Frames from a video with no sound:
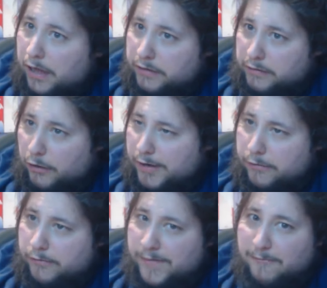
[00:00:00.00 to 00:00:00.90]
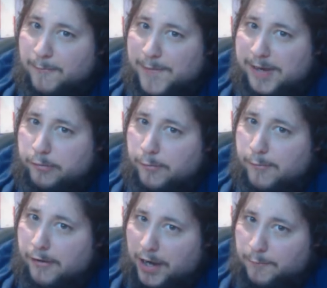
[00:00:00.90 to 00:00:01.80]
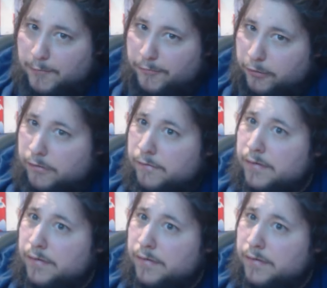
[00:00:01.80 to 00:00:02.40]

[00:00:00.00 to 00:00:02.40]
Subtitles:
side who have never been to a World Cup before.